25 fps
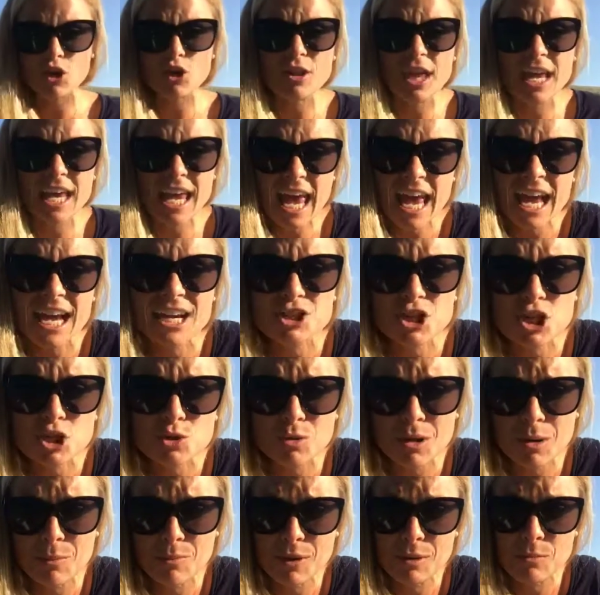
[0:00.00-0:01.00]
if they're like, hey, I
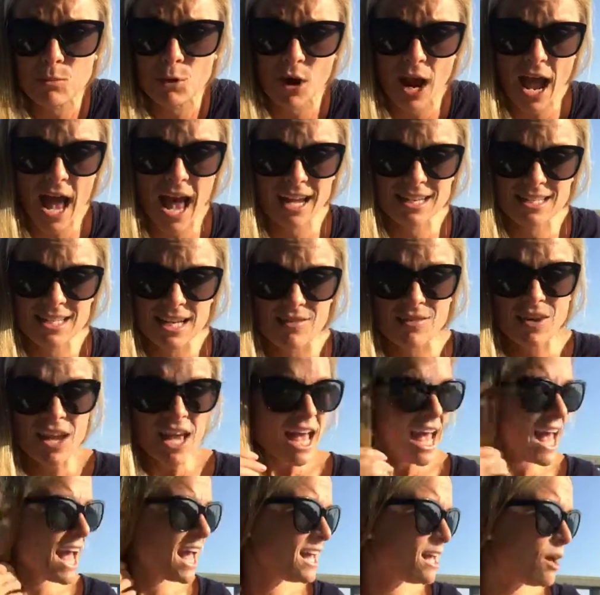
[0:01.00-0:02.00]
just want to be more active.
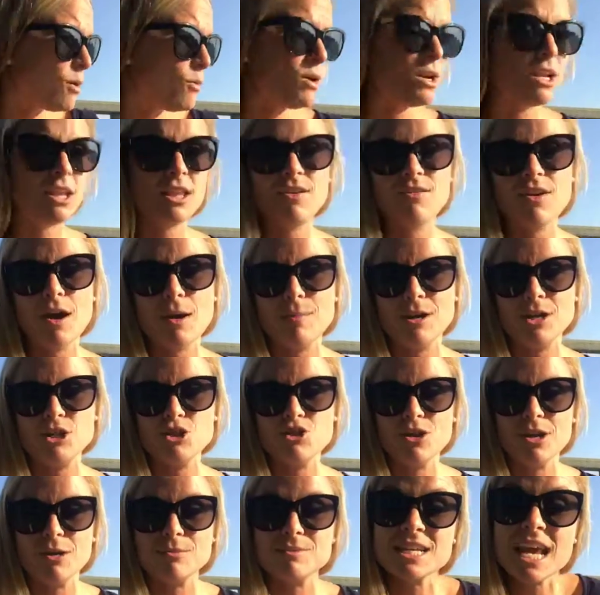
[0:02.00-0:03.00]
Hey, I want to live out my
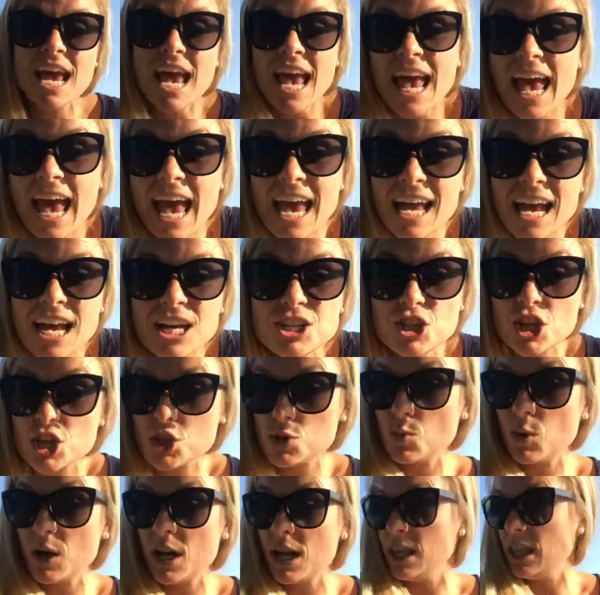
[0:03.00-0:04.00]
dreams. Hey, I
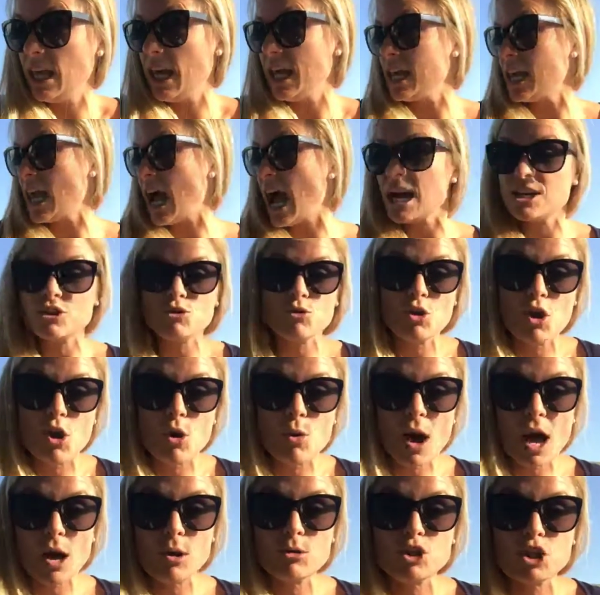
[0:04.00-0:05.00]
just want to, like, I don't
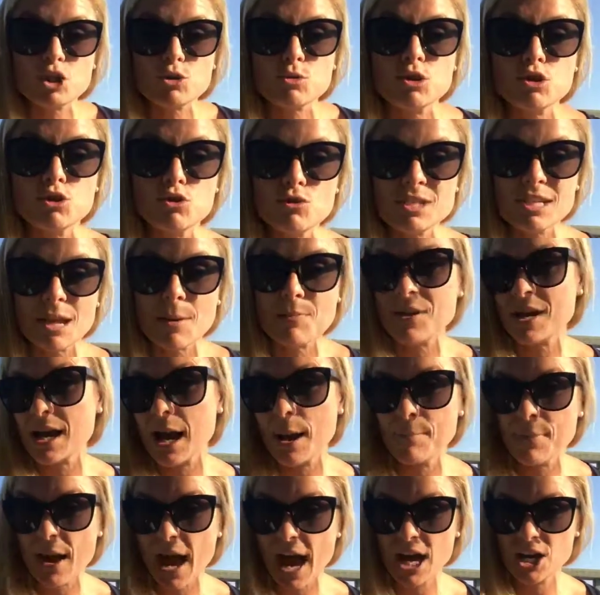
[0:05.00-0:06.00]
know, I would just want to do
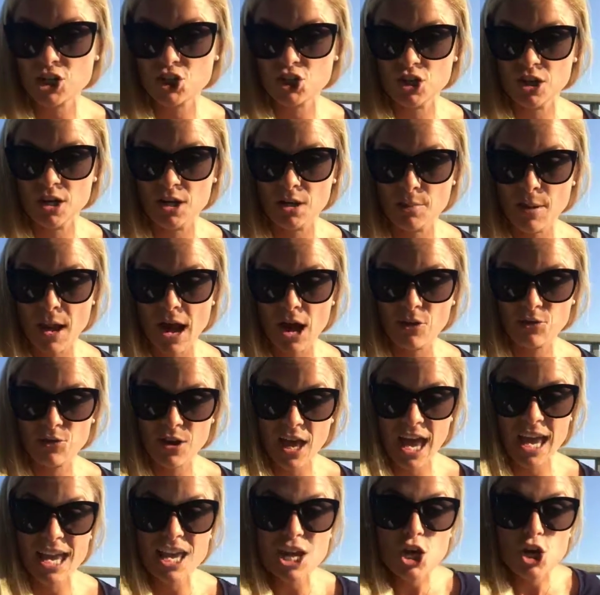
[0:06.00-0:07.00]
something I'm passionate about,
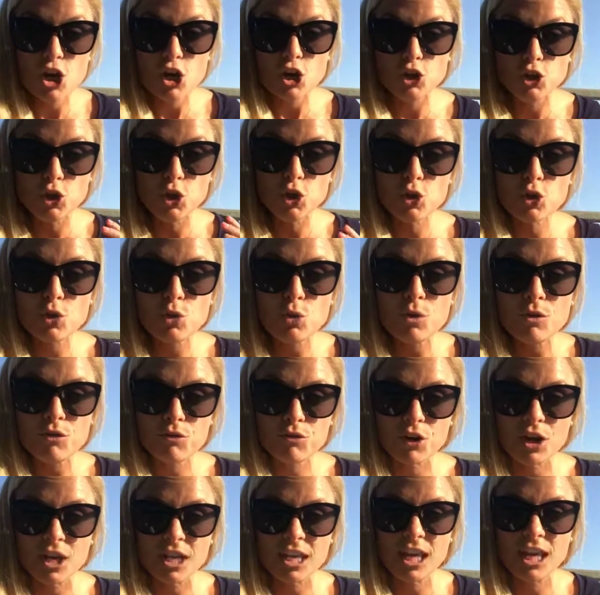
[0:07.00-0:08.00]
okay? You
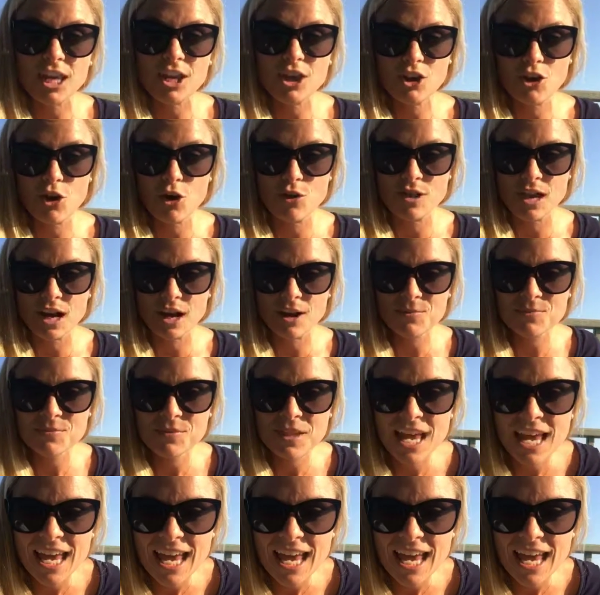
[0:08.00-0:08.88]
freaking go there.